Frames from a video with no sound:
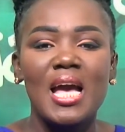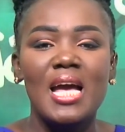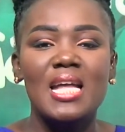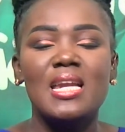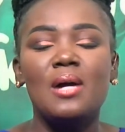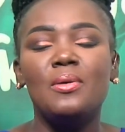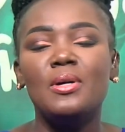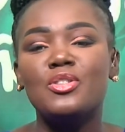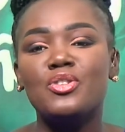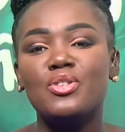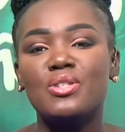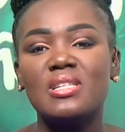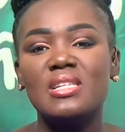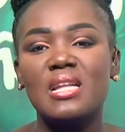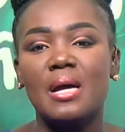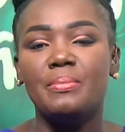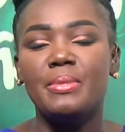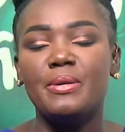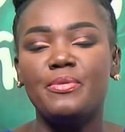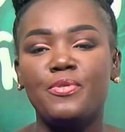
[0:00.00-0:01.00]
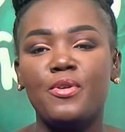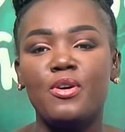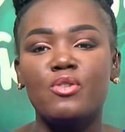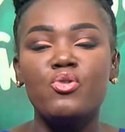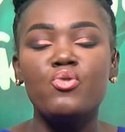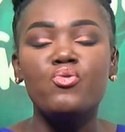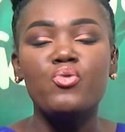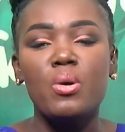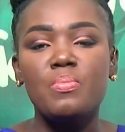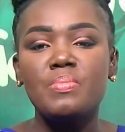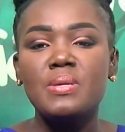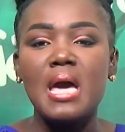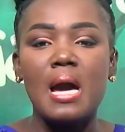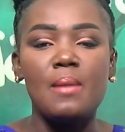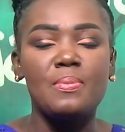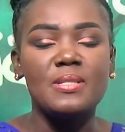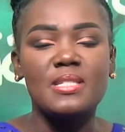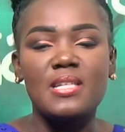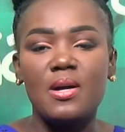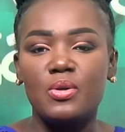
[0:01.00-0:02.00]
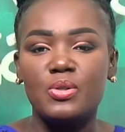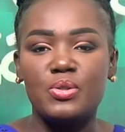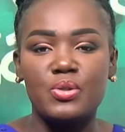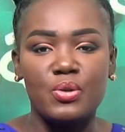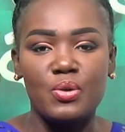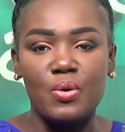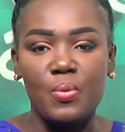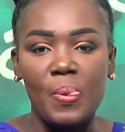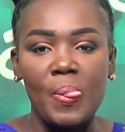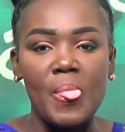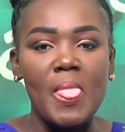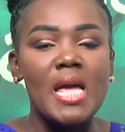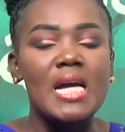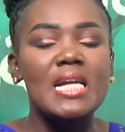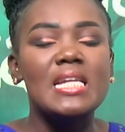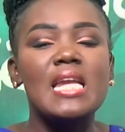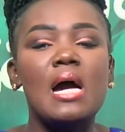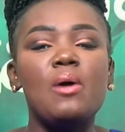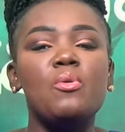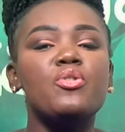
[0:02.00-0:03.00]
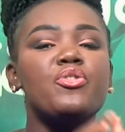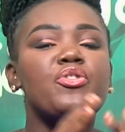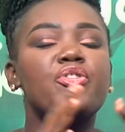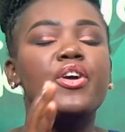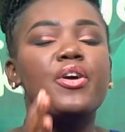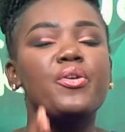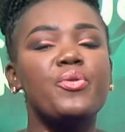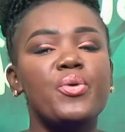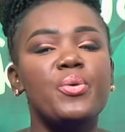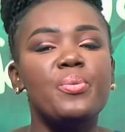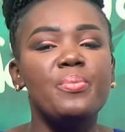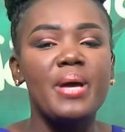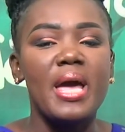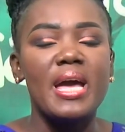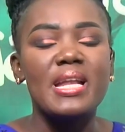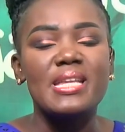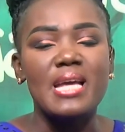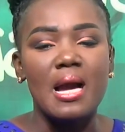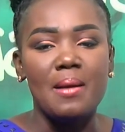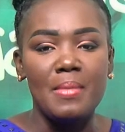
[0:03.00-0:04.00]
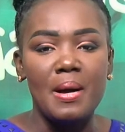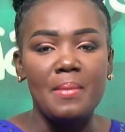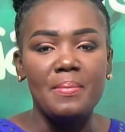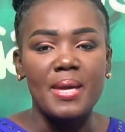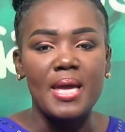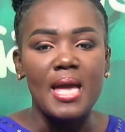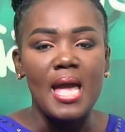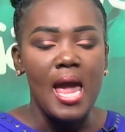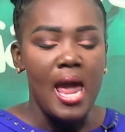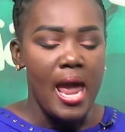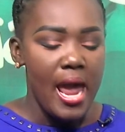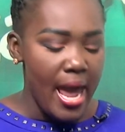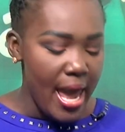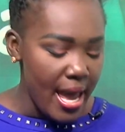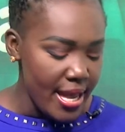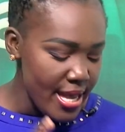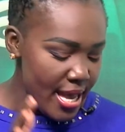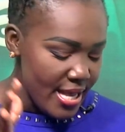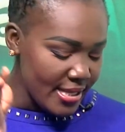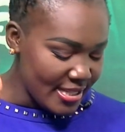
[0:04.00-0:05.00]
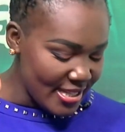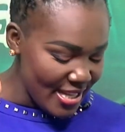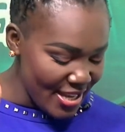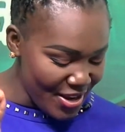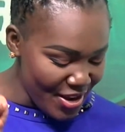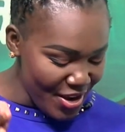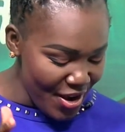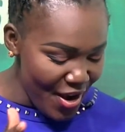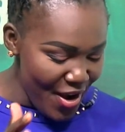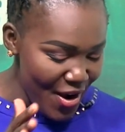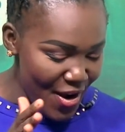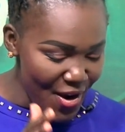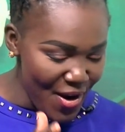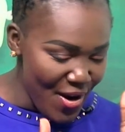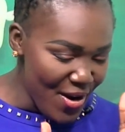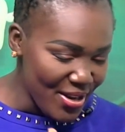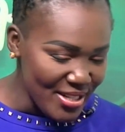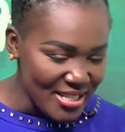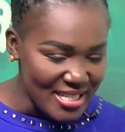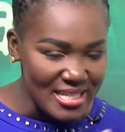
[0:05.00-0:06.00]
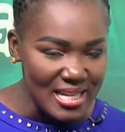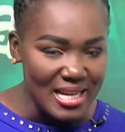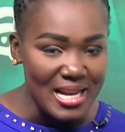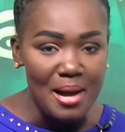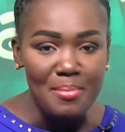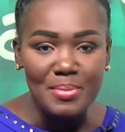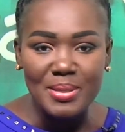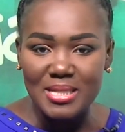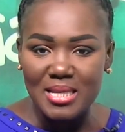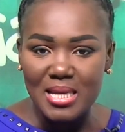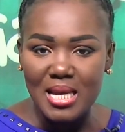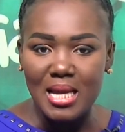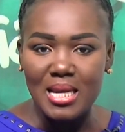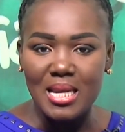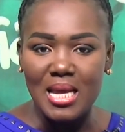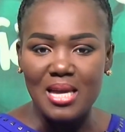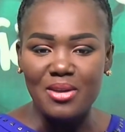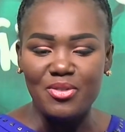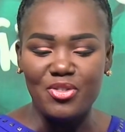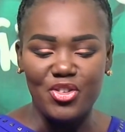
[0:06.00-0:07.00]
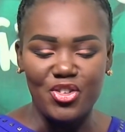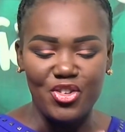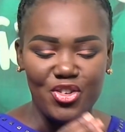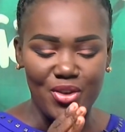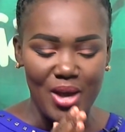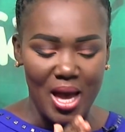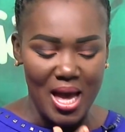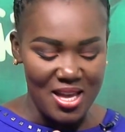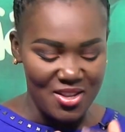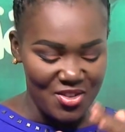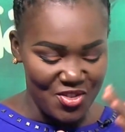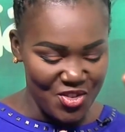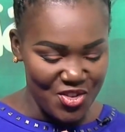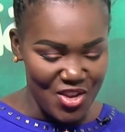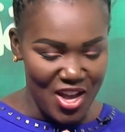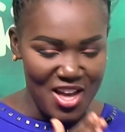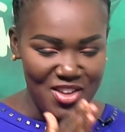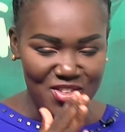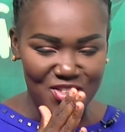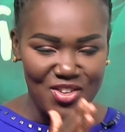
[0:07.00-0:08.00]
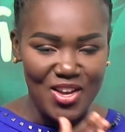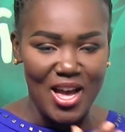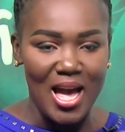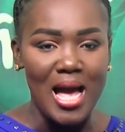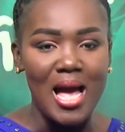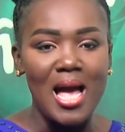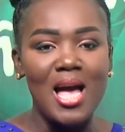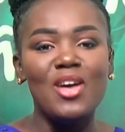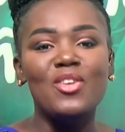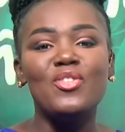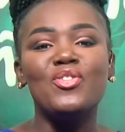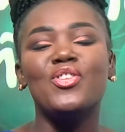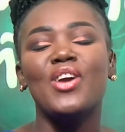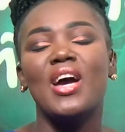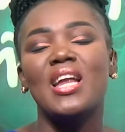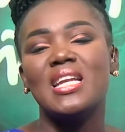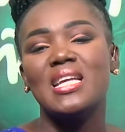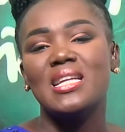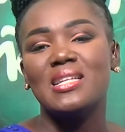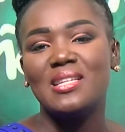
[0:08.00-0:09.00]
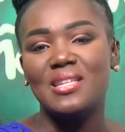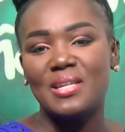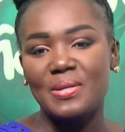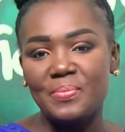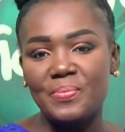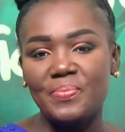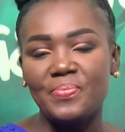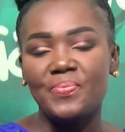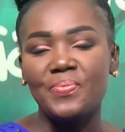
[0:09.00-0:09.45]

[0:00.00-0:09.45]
Now what you see number four. Do will be up a sort. Now we check gum at their mammy. Hey, sicko, sicka, me see a day, cha, cha, cha, chanidi.